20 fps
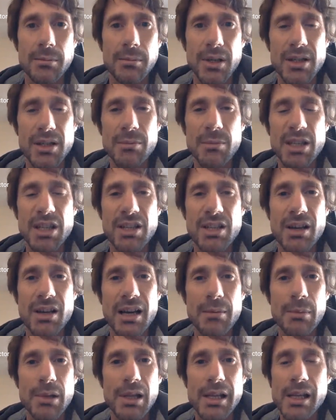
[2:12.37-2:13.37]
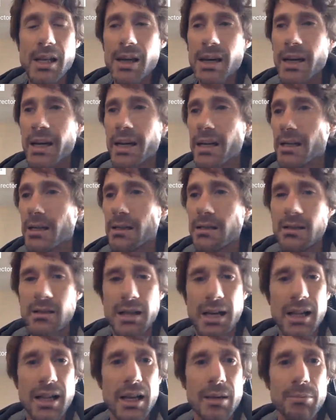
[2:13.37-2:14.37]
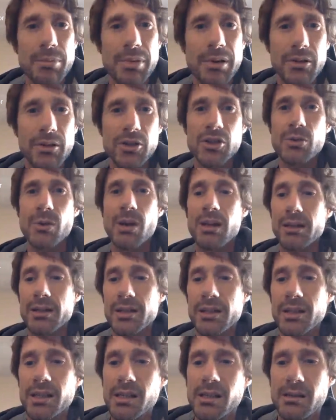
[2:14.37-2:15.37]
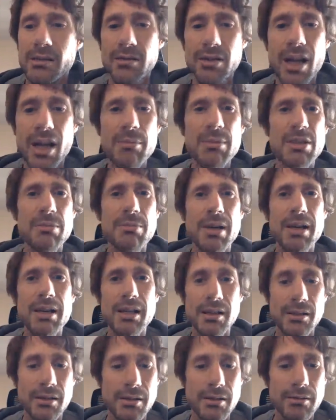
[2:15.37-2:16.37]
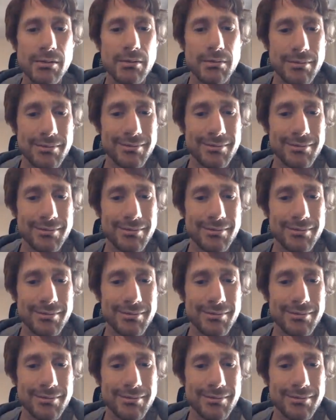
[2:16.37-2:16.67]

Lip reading: because I'm a timely guy. I like punctuality. Time is money, you know.